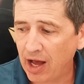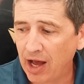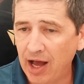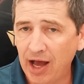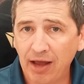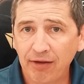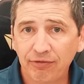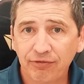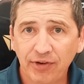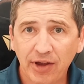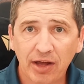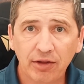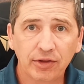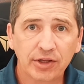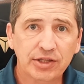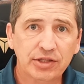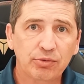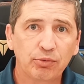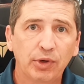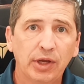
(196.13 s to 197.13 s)
I found
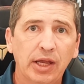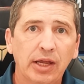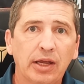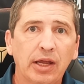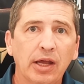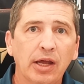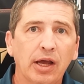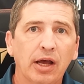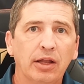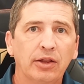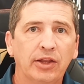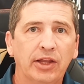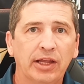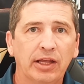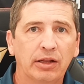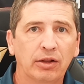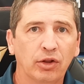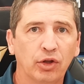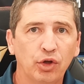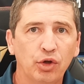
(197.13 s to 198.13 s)
this week
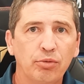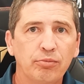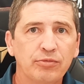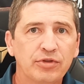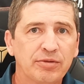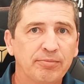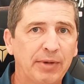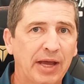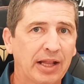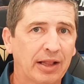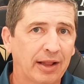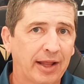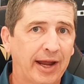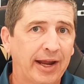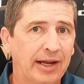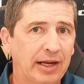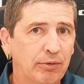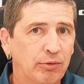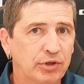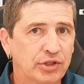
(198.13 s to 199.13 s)
the Looms bed
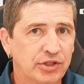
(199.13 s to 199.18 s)
lighting,